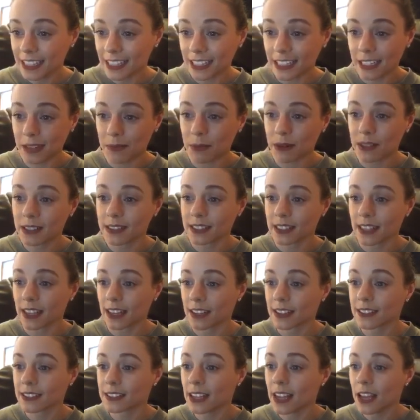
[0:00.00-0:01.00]
Number
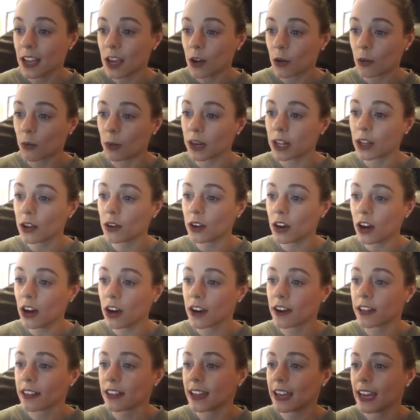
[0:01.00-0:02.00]
6, what do you
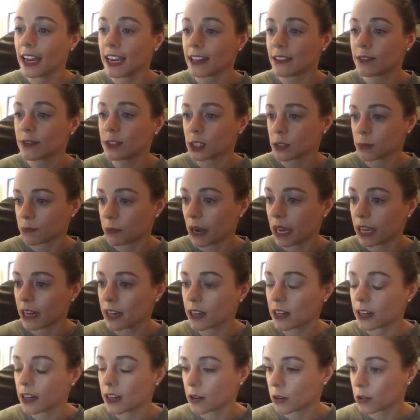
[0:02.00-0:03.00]
call the kind of
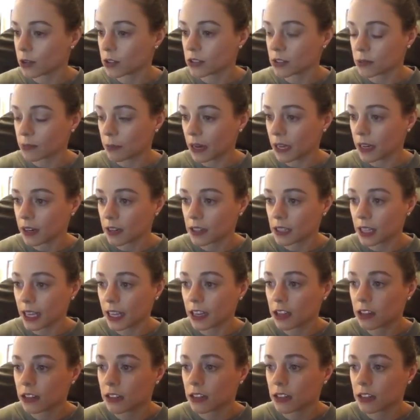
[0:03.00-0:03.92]
spider or spider-like